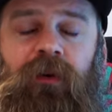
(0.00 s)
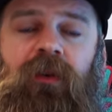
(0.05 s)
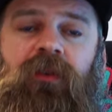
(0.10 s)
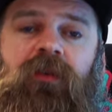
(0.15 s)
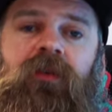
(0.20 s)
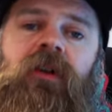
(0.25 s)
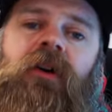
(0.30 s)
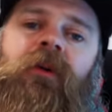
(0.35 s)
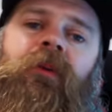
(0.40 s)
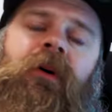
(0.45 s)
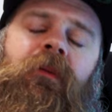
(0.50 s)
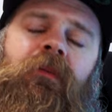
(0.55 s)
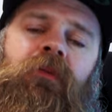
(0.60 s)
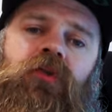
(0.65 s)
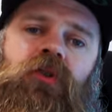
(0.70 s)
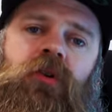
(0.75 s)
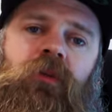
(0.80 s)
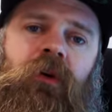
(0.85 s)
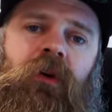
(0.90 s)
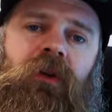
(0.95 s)
He's going to come up and
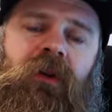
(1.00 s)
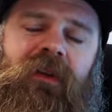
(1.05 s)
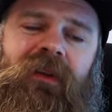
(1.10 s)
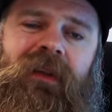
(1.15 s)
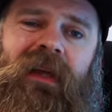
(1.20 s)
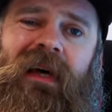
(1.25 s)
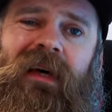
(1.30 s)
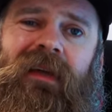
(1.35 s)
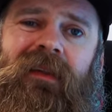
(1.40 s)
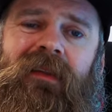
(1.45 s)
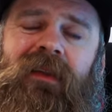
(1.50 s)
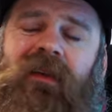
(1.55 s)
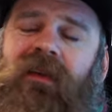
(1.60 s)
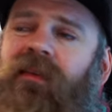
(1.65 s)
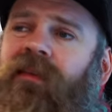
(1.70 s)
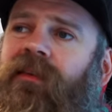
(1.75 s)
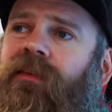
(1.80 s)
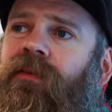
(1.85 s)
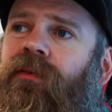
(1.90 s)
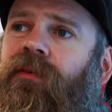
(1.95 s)
join me on the stand.
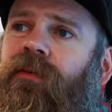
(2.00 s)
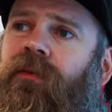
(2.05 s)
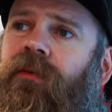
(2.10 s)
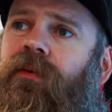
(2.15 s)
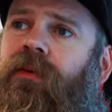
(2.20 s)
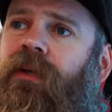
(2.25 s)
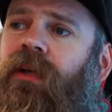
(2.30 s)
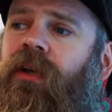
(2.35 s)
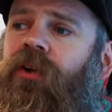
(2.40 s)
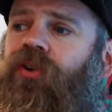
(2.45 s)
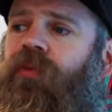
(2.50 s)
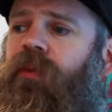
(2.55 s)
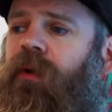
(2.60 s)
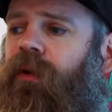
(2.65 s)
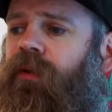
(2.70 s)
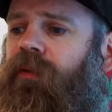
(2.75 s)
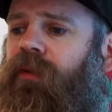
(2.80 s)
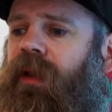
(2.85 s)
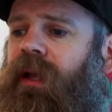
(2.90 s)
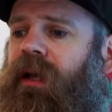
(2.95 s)
So, yeah, it should be a
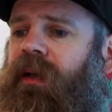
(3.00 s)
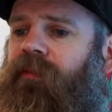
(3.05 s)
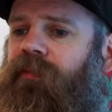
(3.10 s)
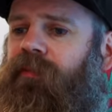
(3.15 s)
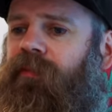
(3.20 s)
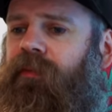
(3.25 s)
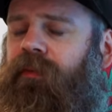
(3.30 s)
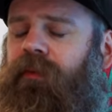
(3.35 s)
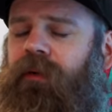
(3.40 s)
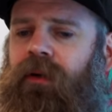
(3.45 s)
good laugh.